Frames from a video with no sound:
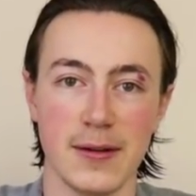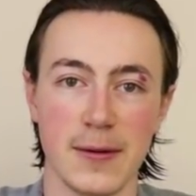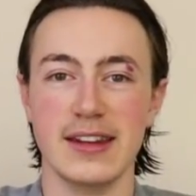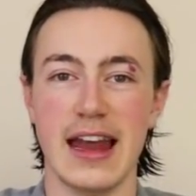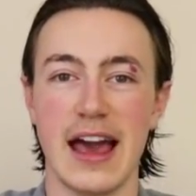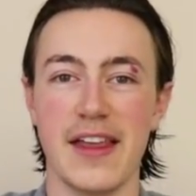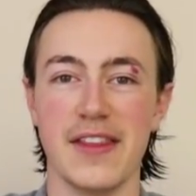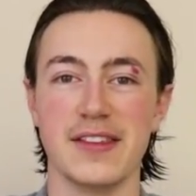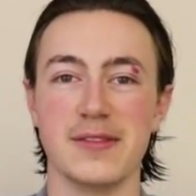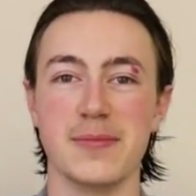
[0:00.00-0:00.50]

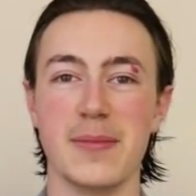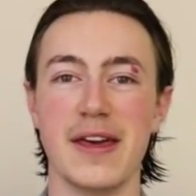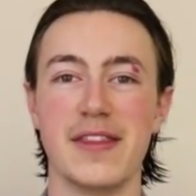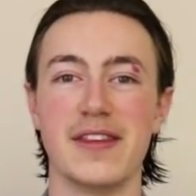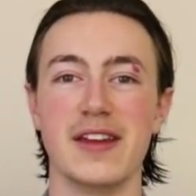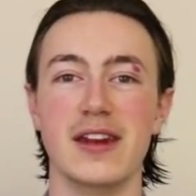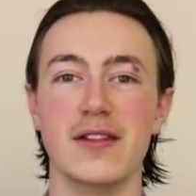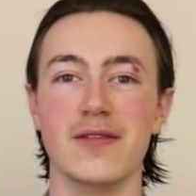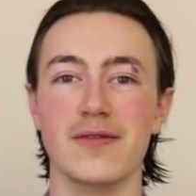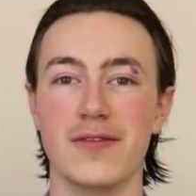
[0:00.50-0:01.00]
Now, this
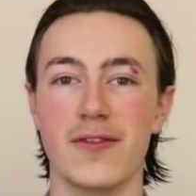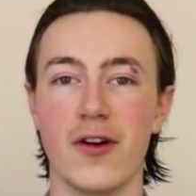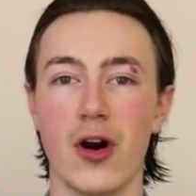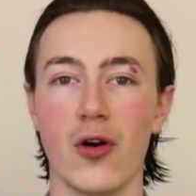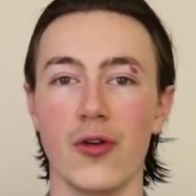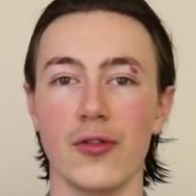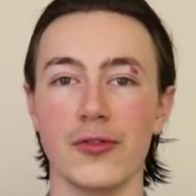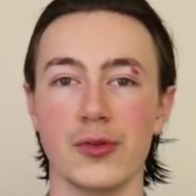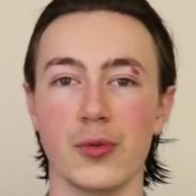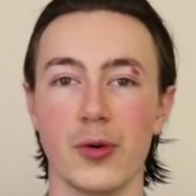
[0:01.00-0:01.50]
method
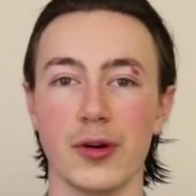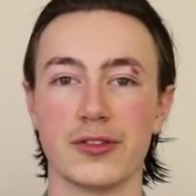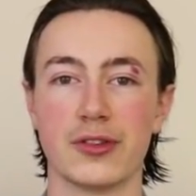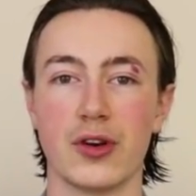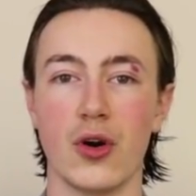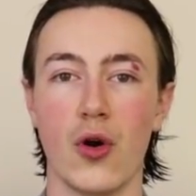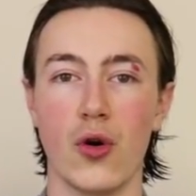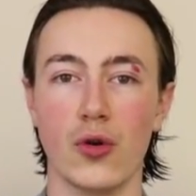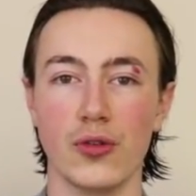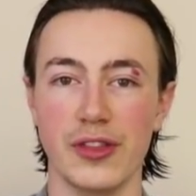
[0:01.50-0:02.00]
involves what's
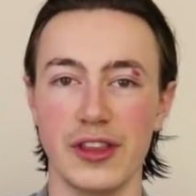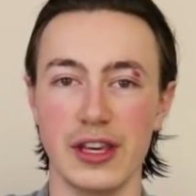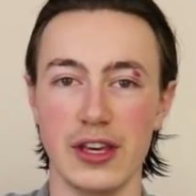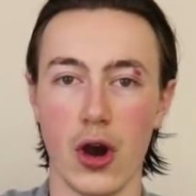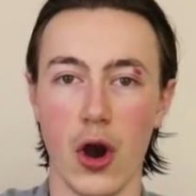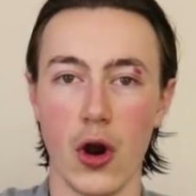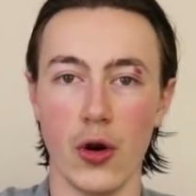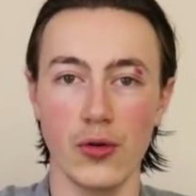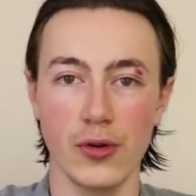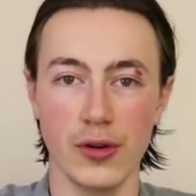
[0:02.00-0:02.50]
called the
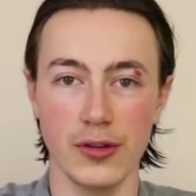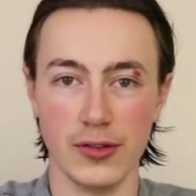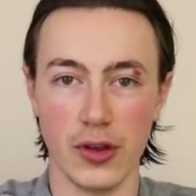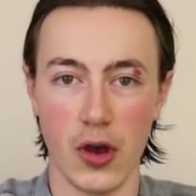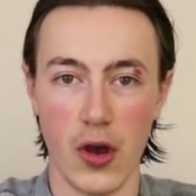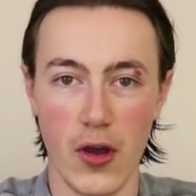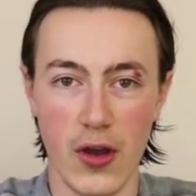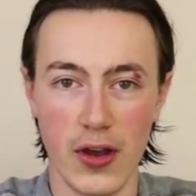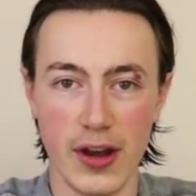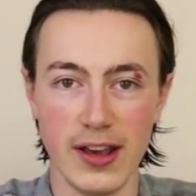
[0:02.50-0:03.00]
owner's
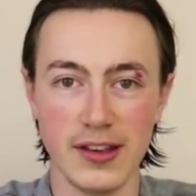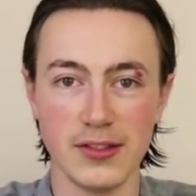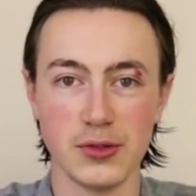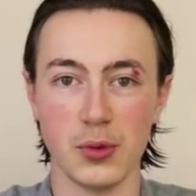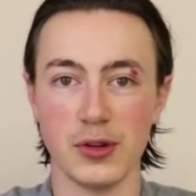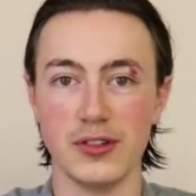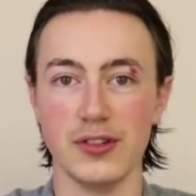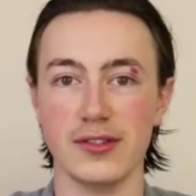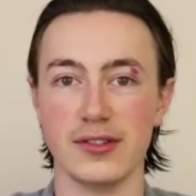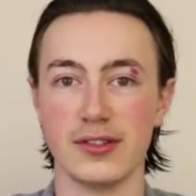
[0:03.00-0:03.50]
earnings,
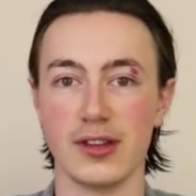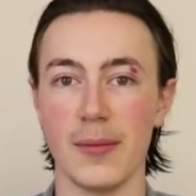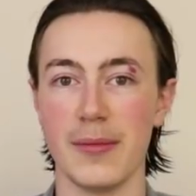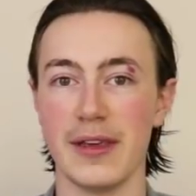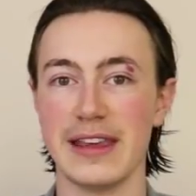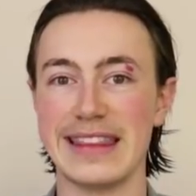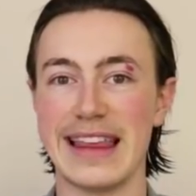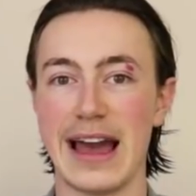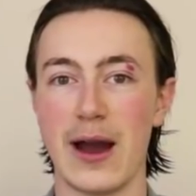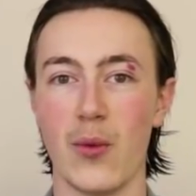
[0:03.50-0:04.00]
which is
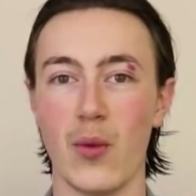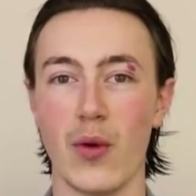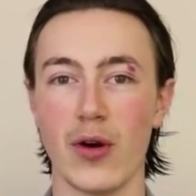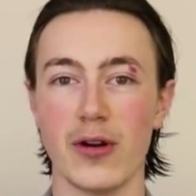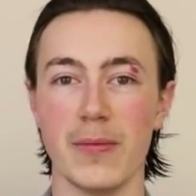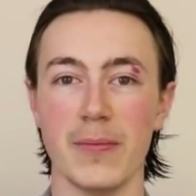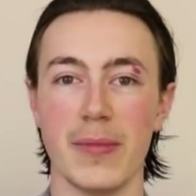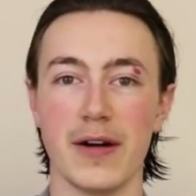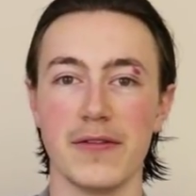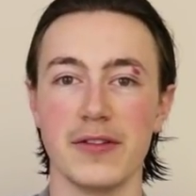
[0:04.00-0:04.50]
something that
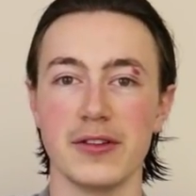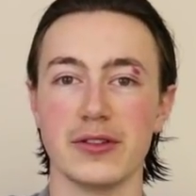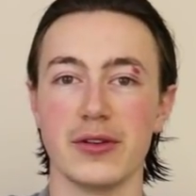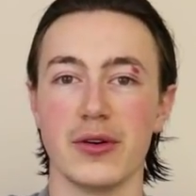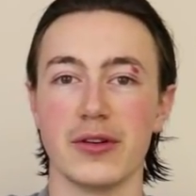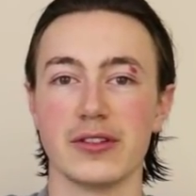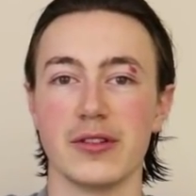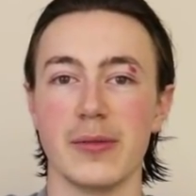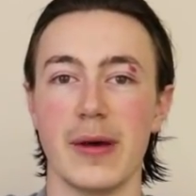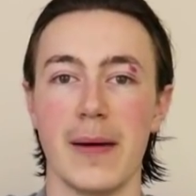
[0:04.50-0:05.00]
Warren Buffett
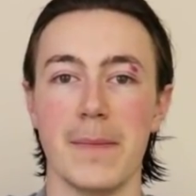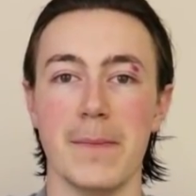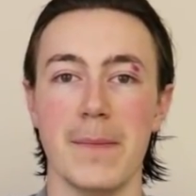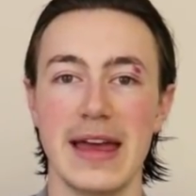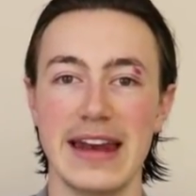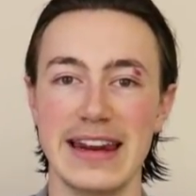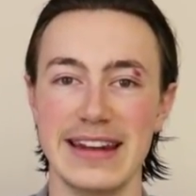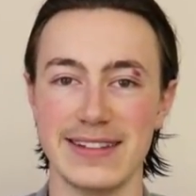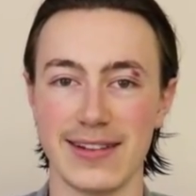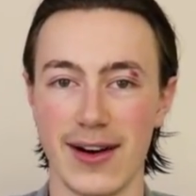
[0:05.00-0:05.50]
talks about
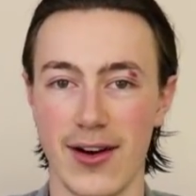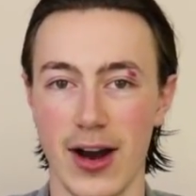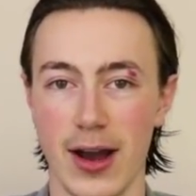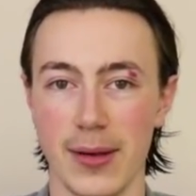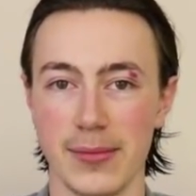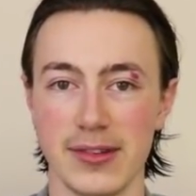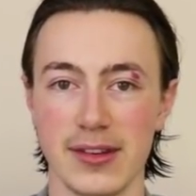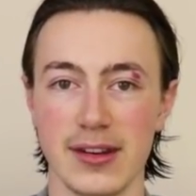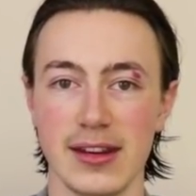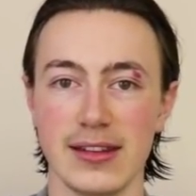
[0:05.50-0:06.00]
many
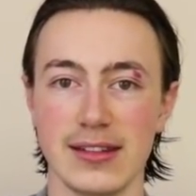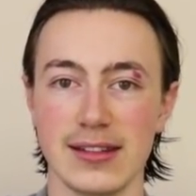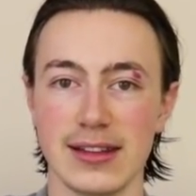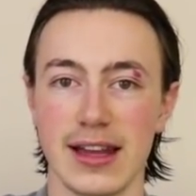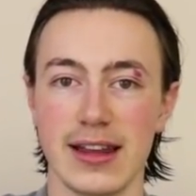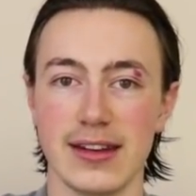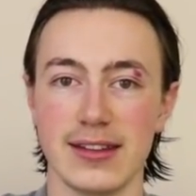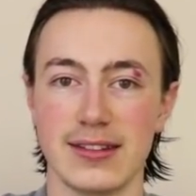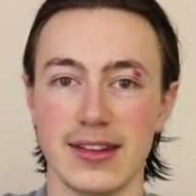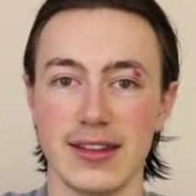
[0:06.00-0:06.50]
times in his
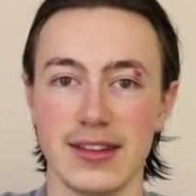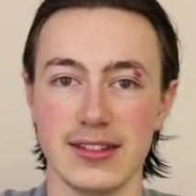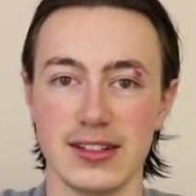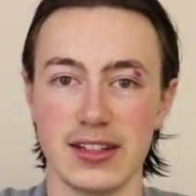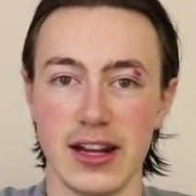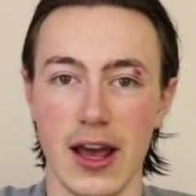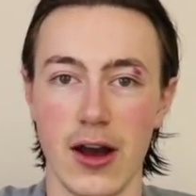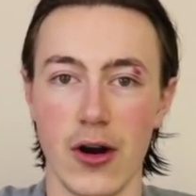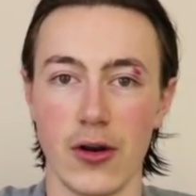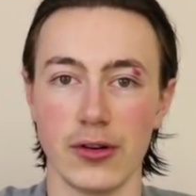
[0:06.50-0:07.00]
letters to the
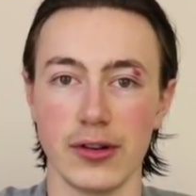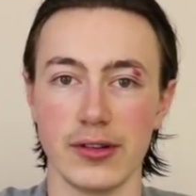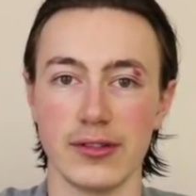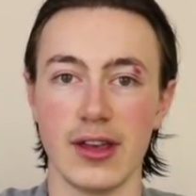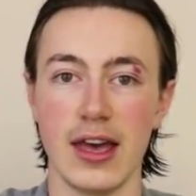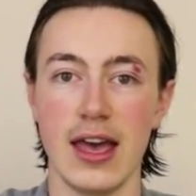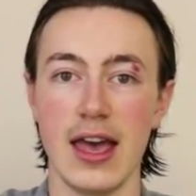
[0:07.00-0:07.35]
shareholders,